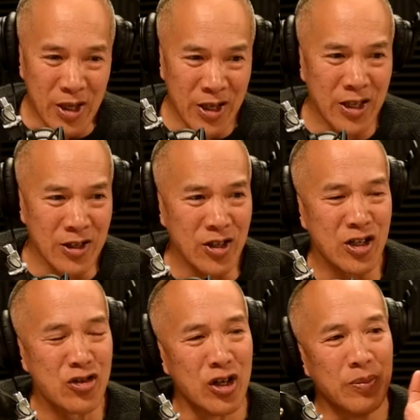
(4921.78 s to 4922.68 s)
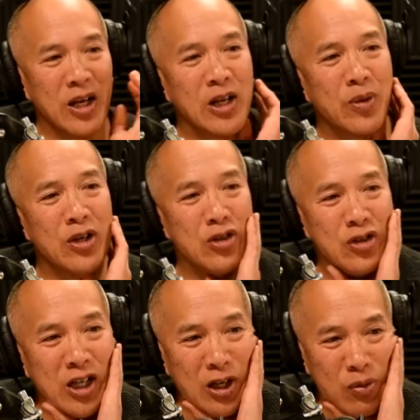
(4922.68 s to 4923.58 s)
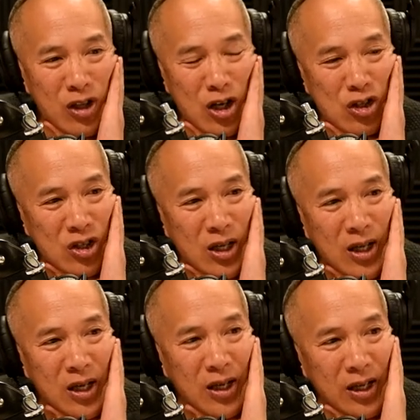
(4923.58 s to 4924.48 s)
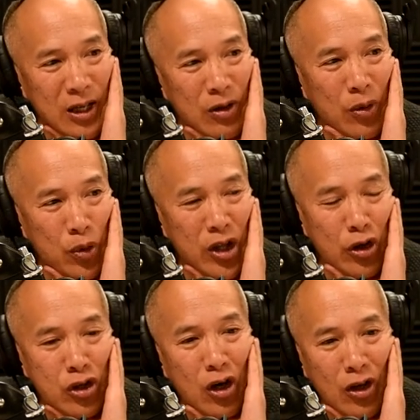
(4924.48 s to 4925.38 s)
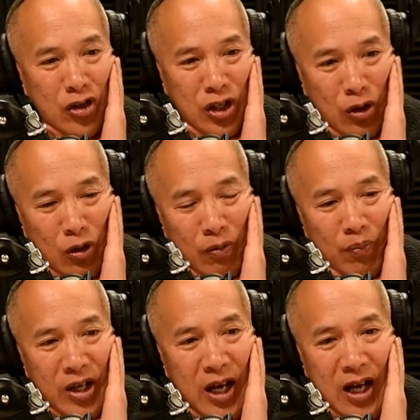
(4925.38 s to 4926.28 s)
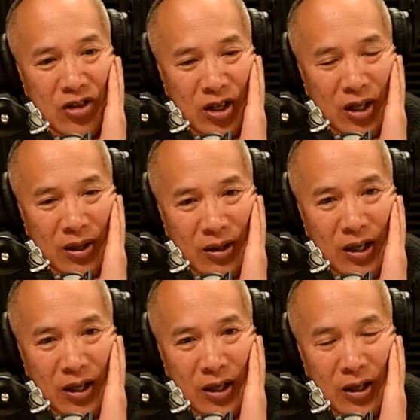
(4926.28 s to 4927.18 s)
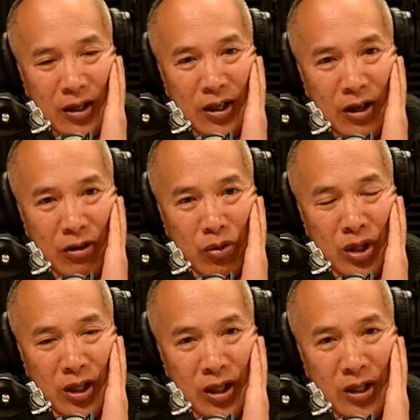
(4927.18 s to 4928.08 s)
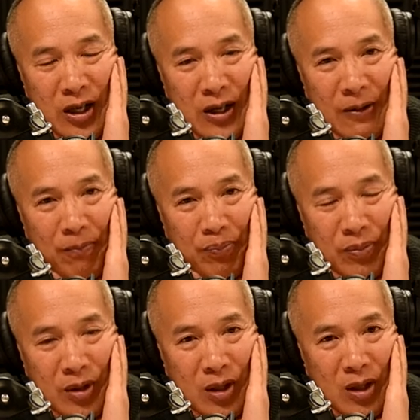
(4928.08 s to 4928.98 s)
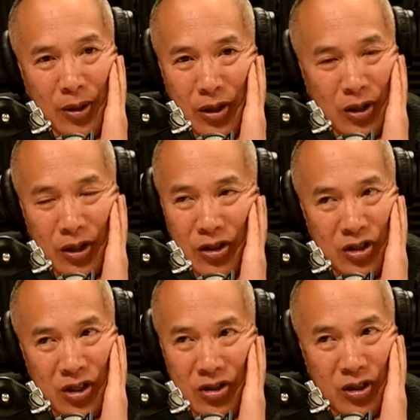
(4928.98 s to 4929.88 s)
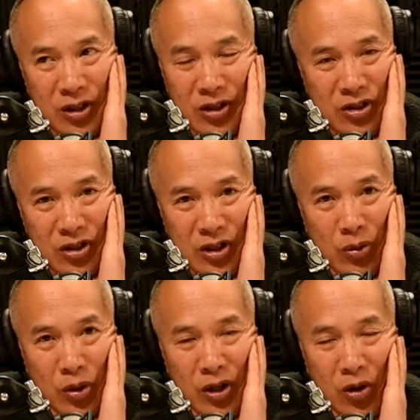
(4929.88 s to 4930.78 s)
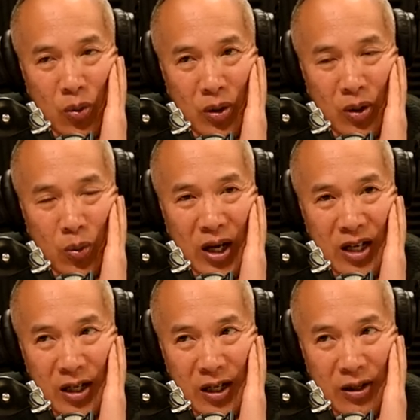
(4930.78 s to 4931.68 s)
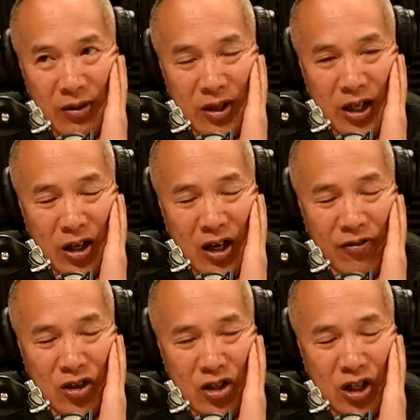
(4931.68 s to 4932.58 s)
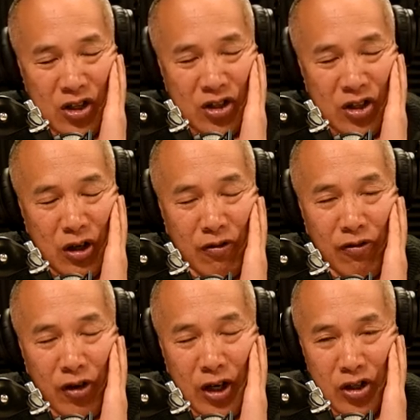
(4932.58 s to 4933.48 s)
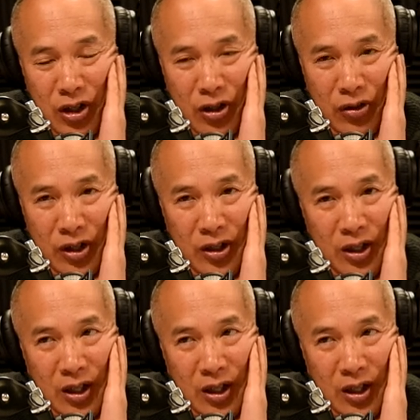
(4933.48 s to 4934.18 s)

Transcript: it is extreme. Anyone who's dealing with those, you know, with oncology or cancer, uh, you know, it really, uh, yeah. Oh my God, it just it's a real awakening. That mm. life is just so fragile that